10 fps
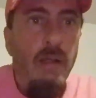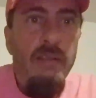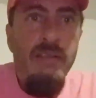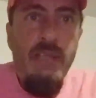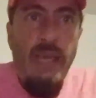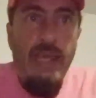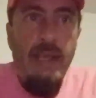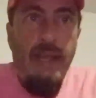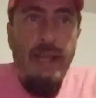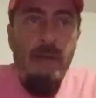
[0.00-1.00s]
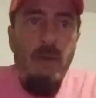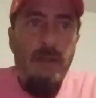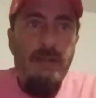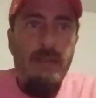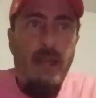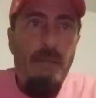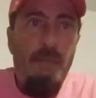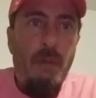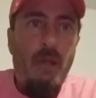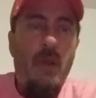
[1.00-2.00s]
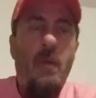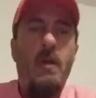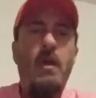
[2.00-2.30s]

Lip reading: Stay high. What's up, bro?